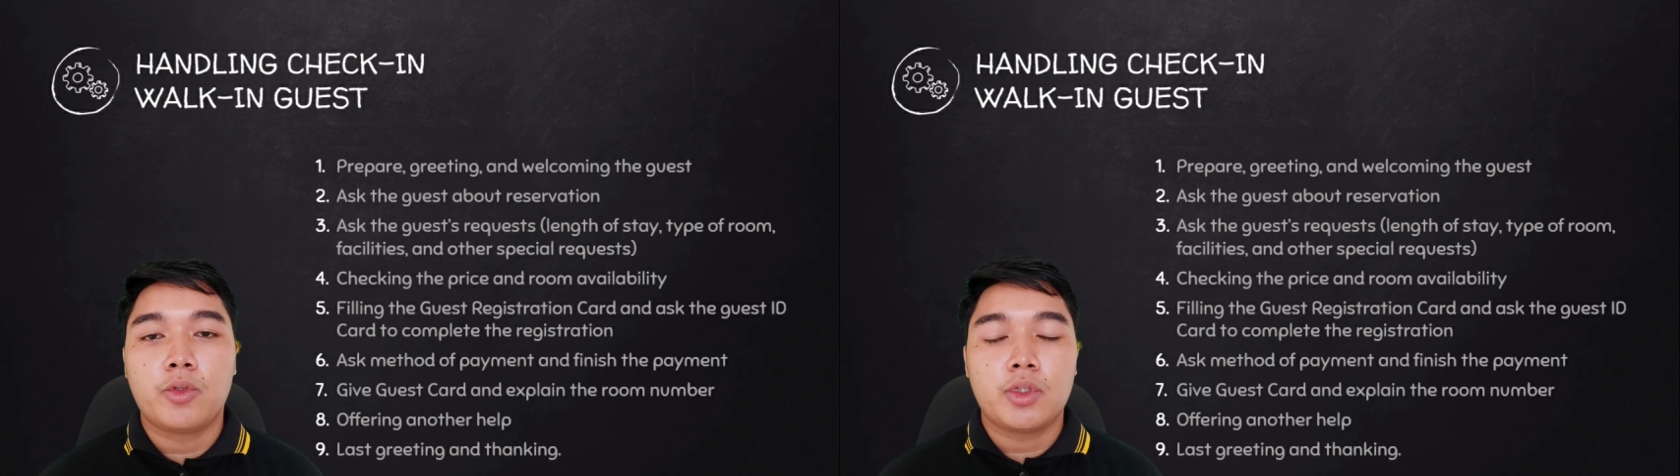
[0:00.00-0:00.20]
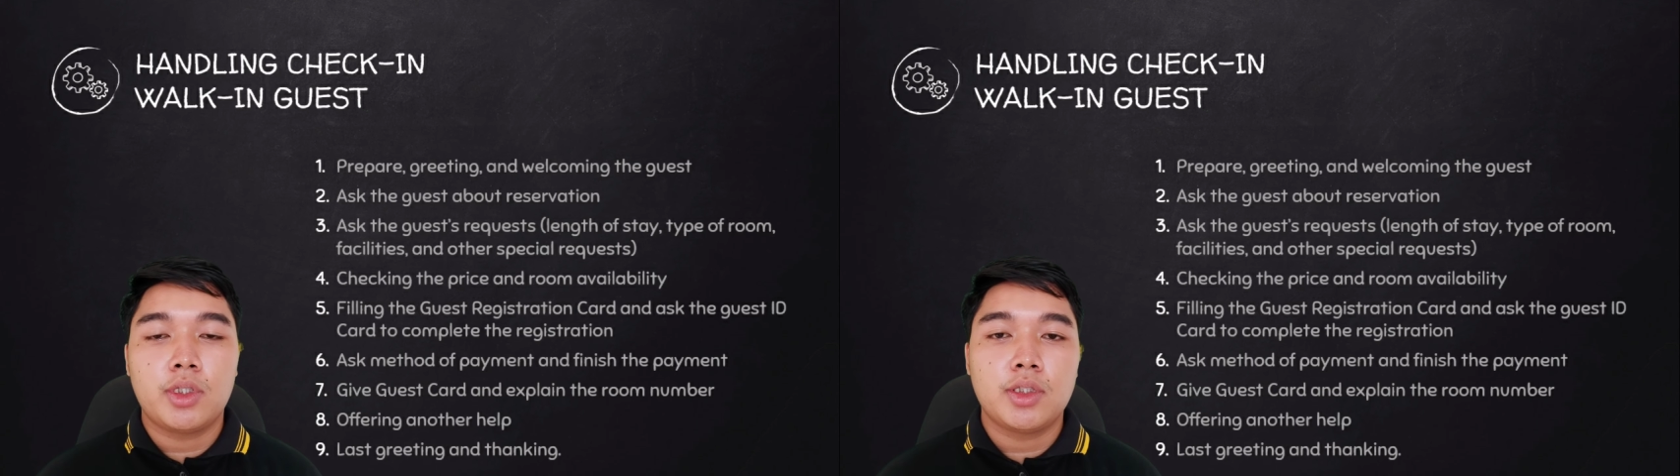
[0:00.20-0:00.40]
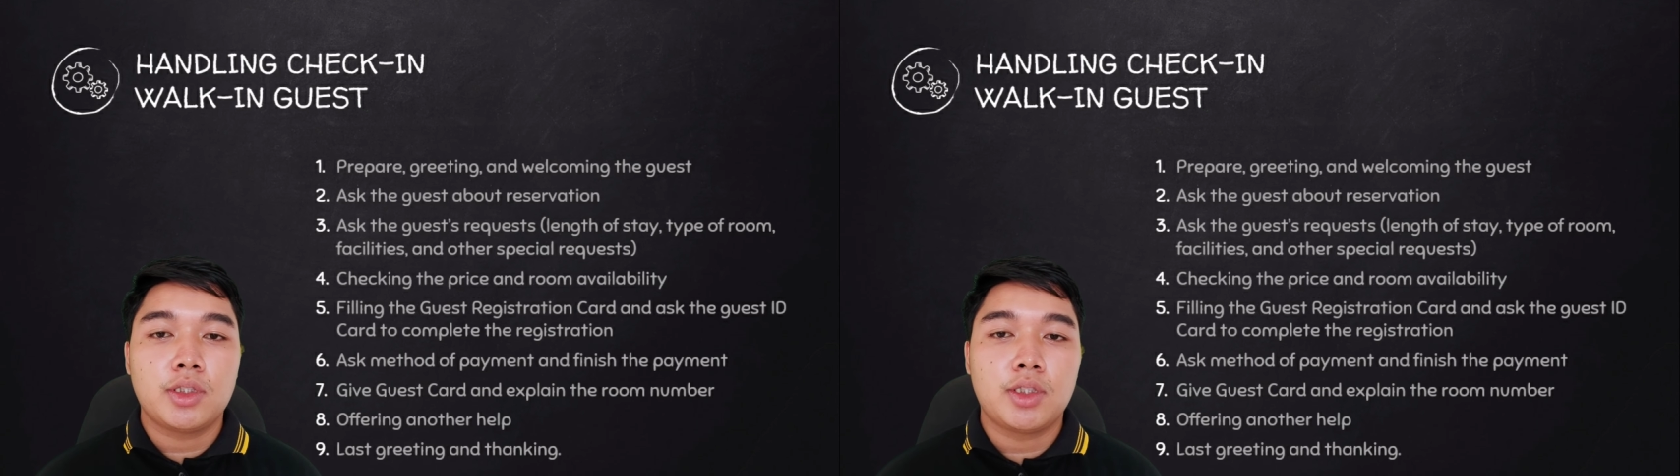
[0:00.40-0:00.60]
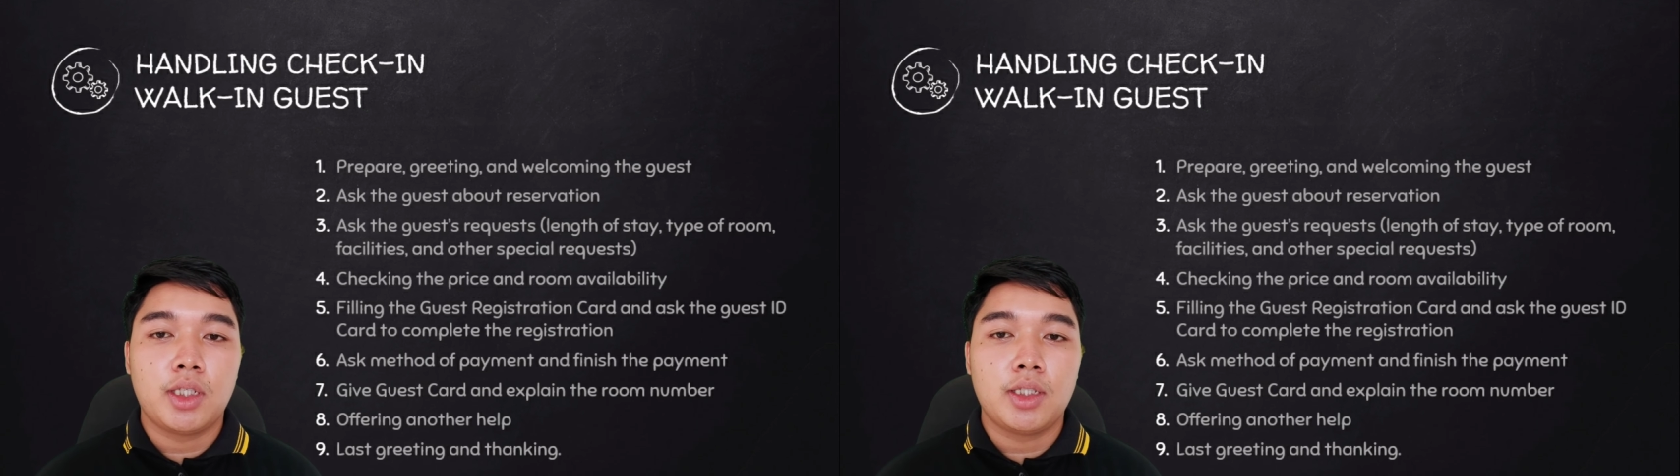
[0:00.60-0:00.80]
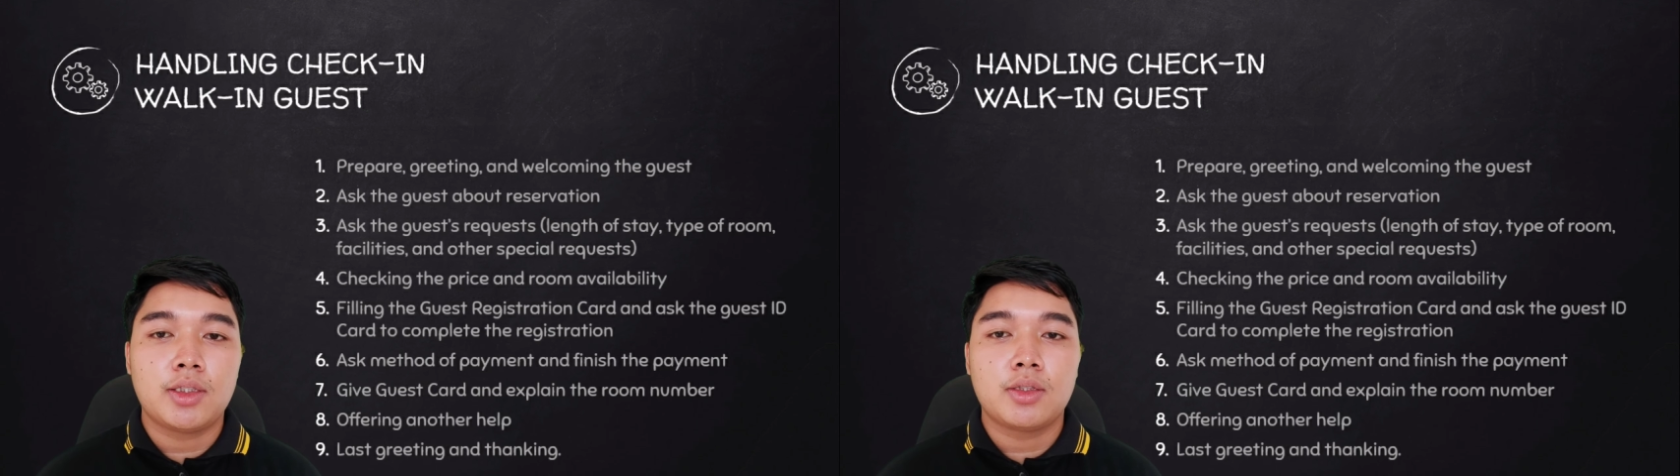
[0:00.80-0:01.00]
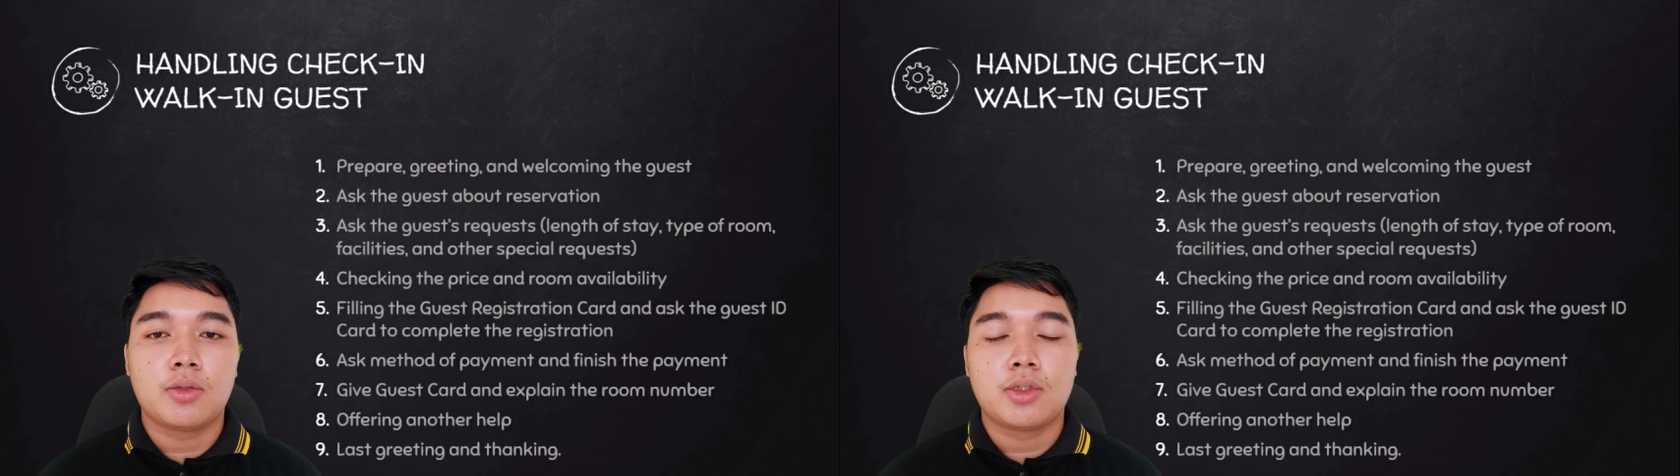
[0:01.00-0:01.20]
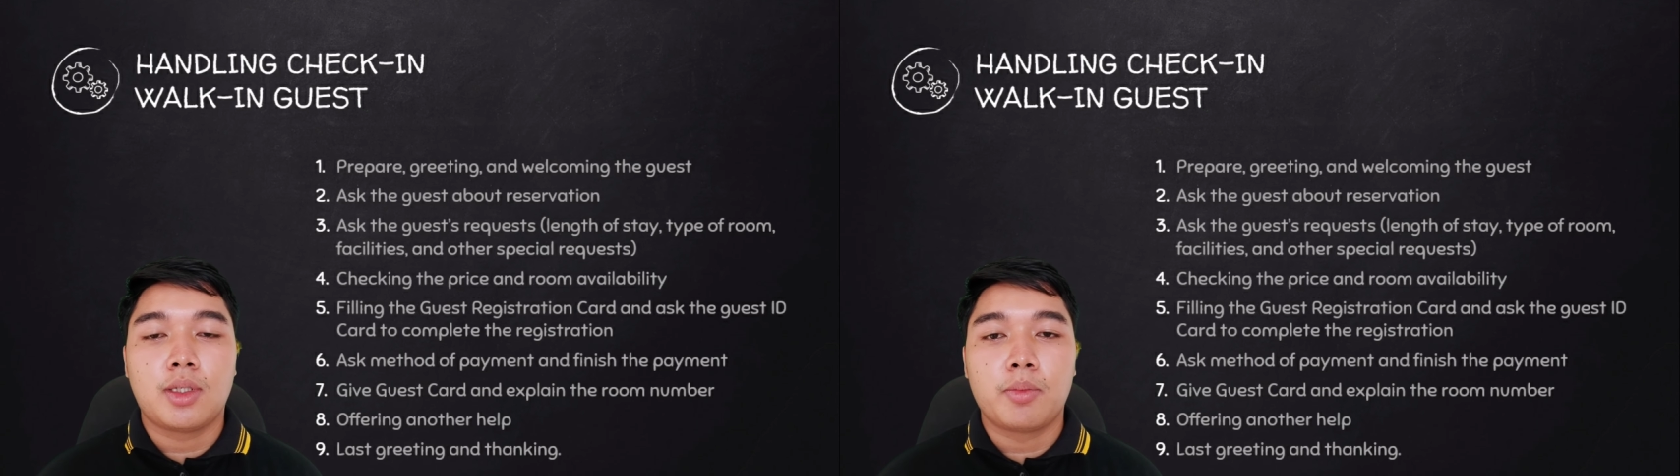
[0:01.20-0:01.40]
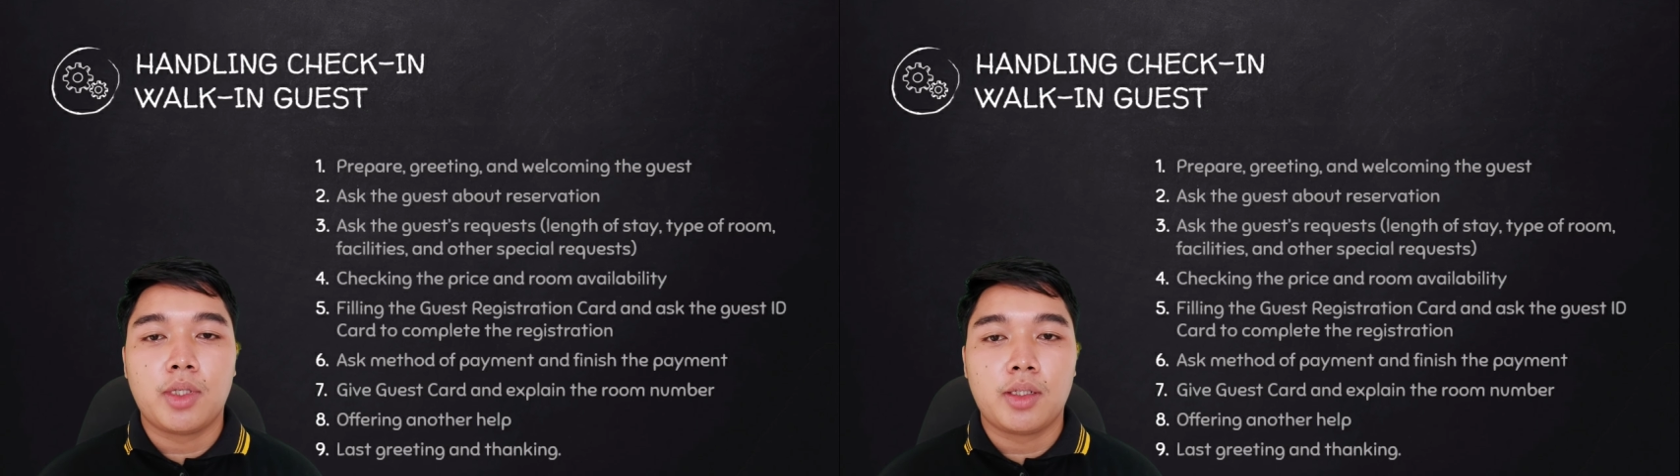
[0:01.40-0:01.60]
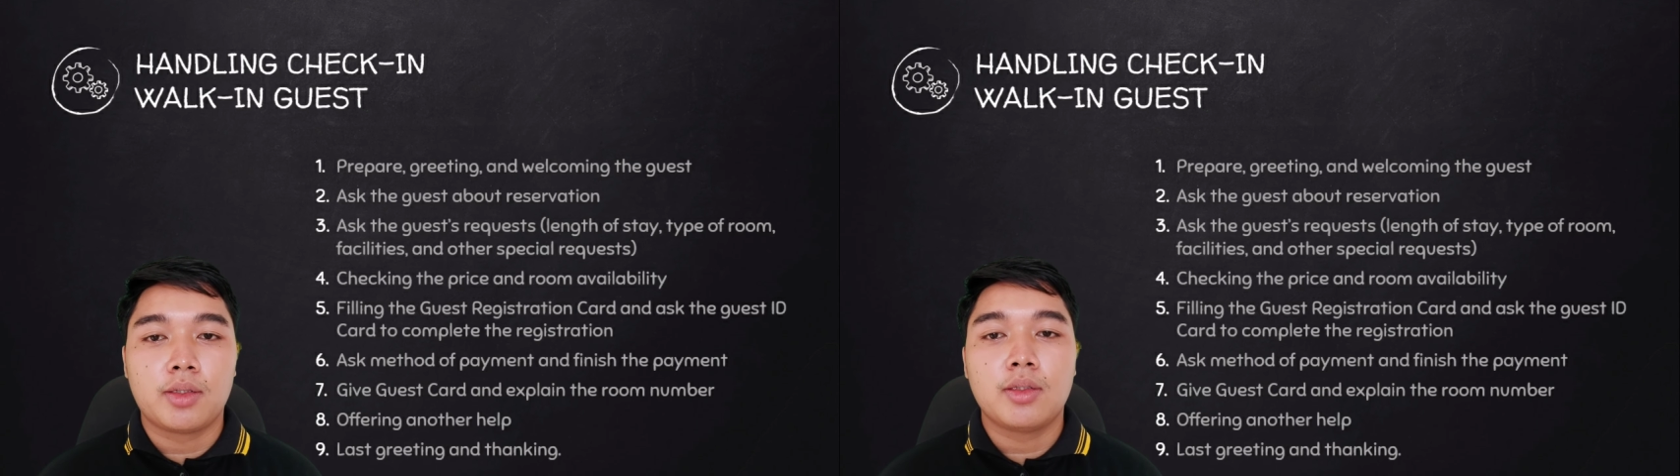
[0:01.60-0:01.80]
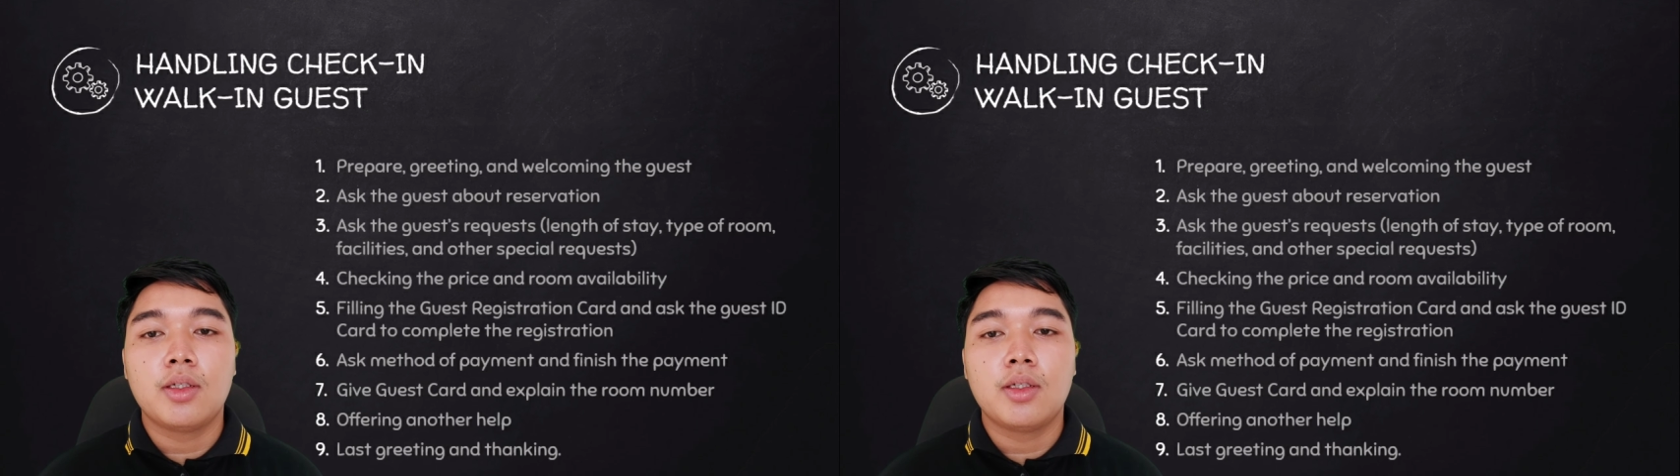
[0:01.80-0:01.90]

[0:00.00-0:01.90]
46 or something,